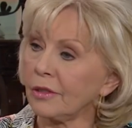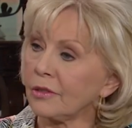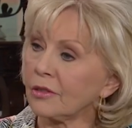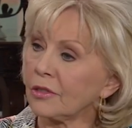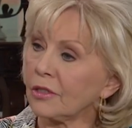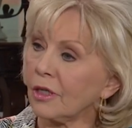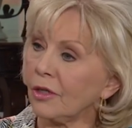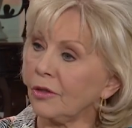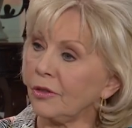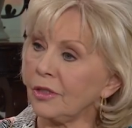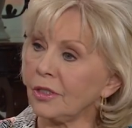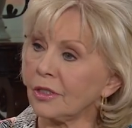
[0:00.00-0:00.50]

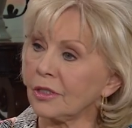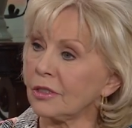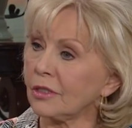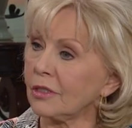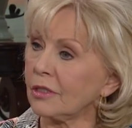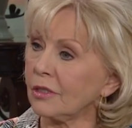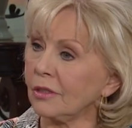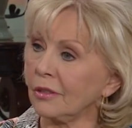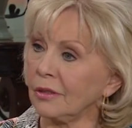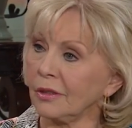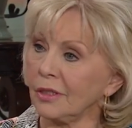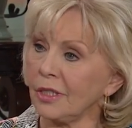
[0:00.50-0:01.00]
So
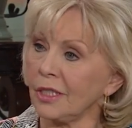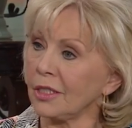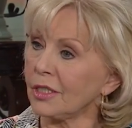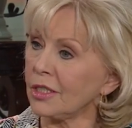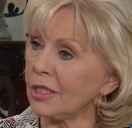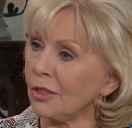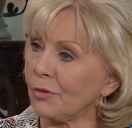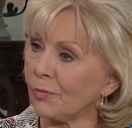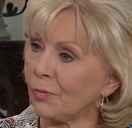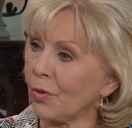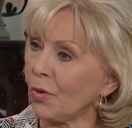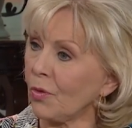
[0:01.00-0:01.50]
it's,
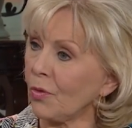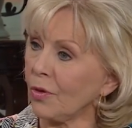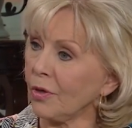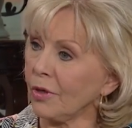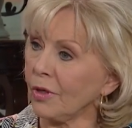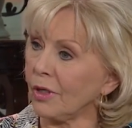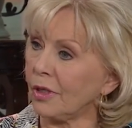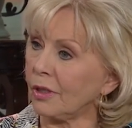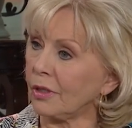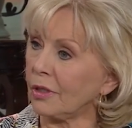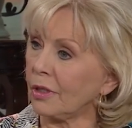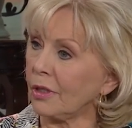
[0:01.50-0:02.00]
it's important.
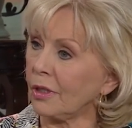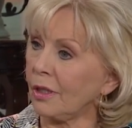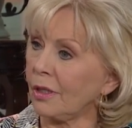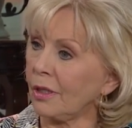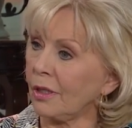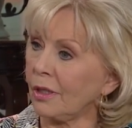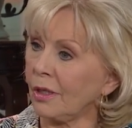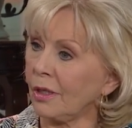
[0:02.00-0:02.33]
This is what